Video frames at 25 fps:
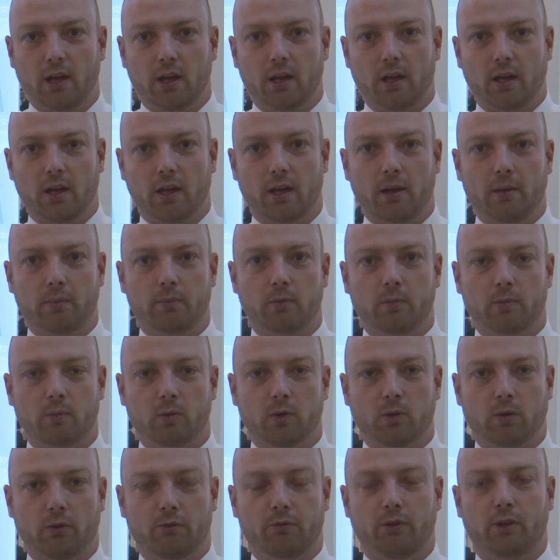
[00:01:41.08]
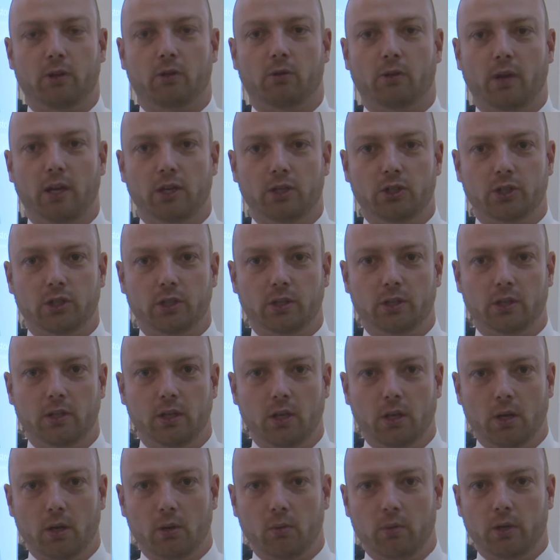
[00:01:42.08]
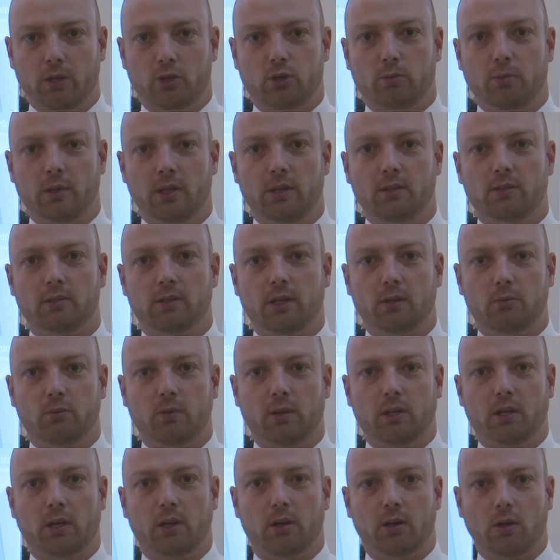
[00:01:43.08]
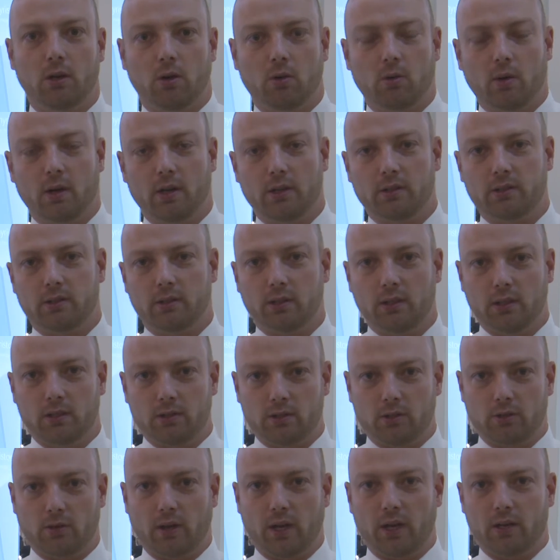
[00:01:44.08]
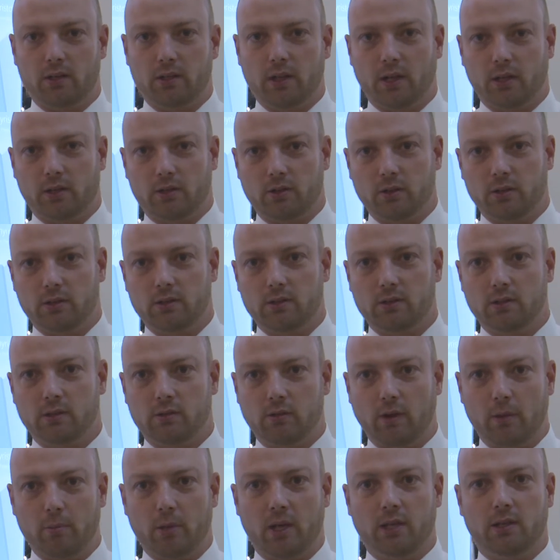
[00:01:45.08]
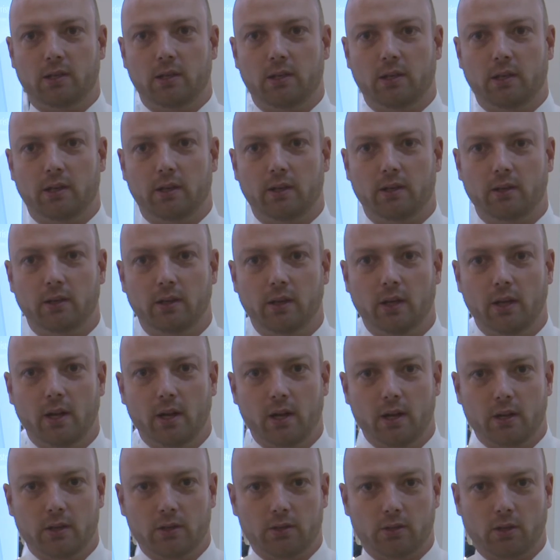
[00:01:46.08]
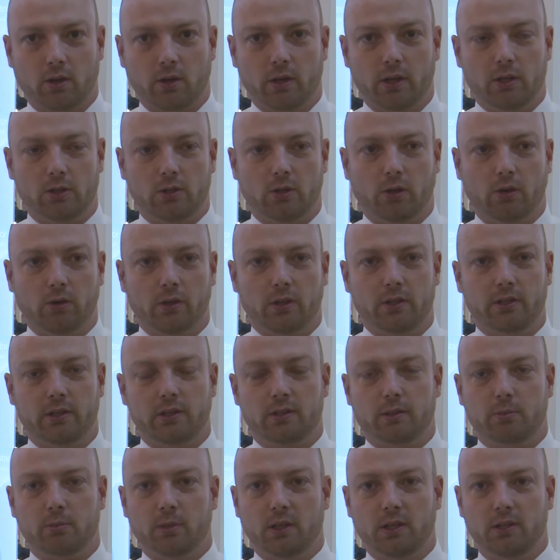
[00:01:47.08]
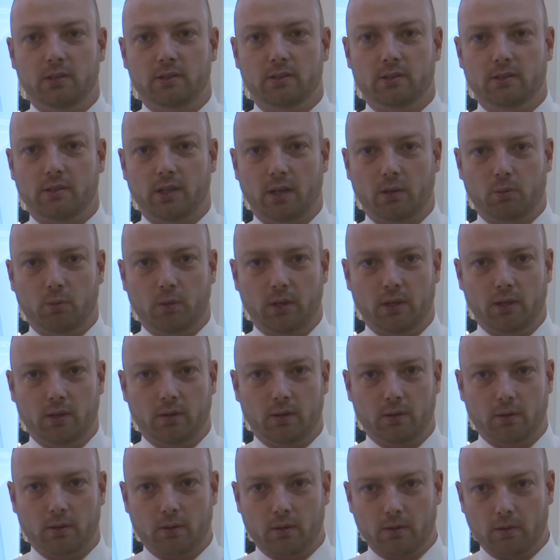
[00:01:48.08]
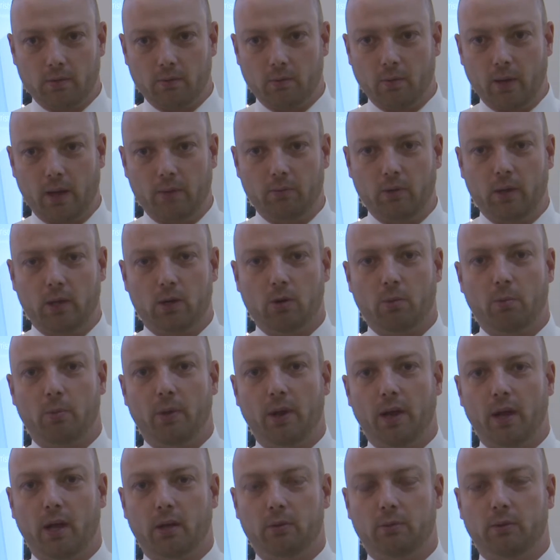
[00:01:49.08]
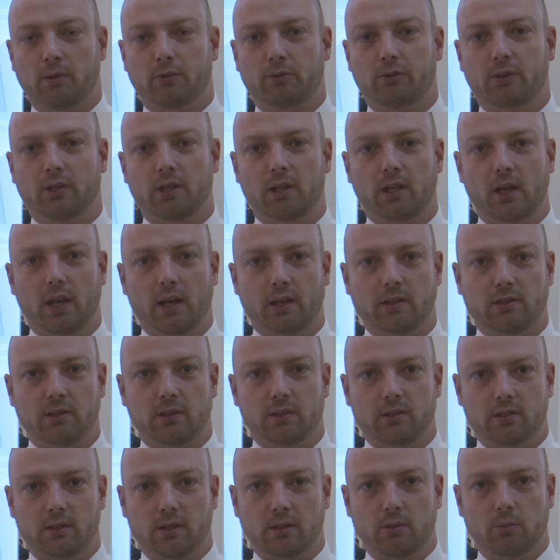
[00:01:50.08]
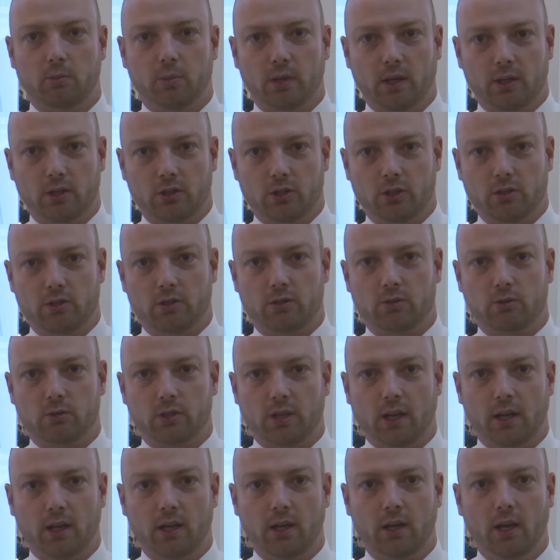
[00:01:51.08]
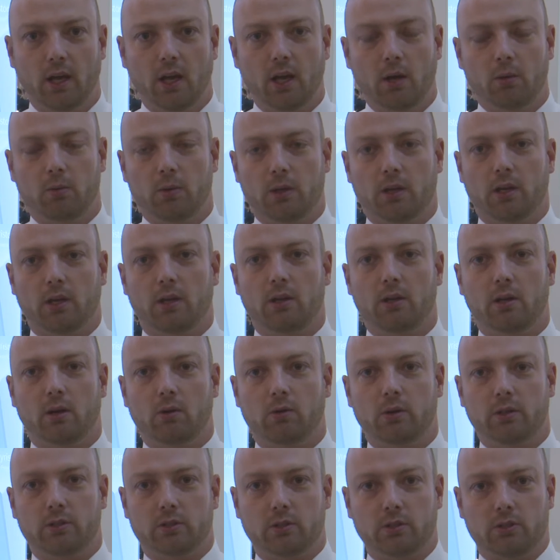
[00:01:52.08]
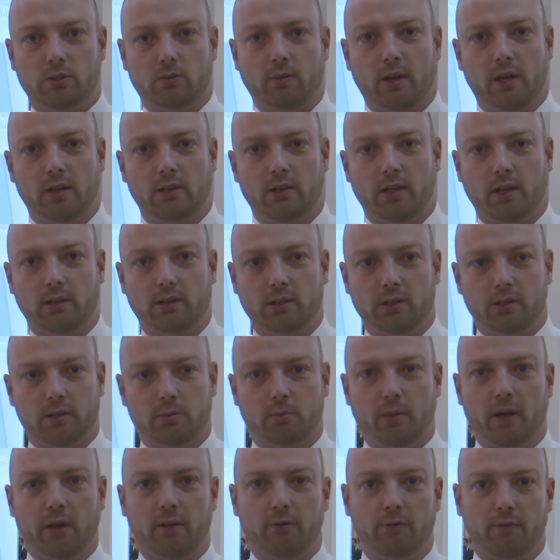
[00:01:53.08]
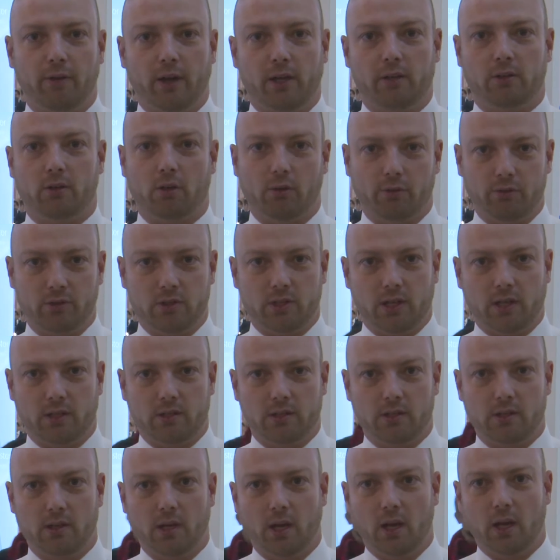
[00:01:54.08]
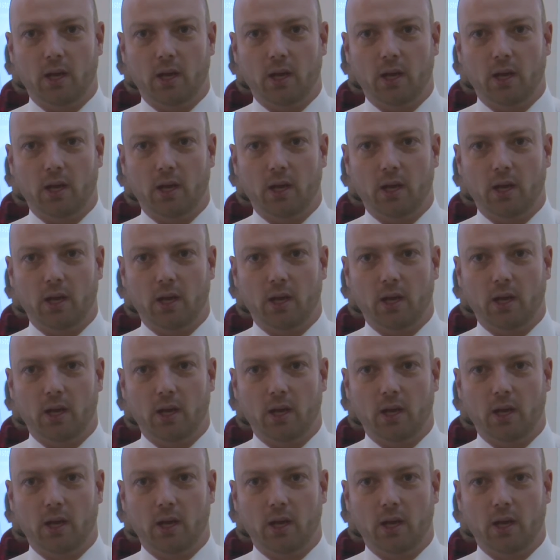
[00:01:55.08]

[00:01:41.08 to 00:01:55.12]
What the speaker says: configuration, which means that we can lower the stray inductance dramatically. So in total, this means that when we compare it with the existing packages today, we can lower the stray inductance by a factor of 6.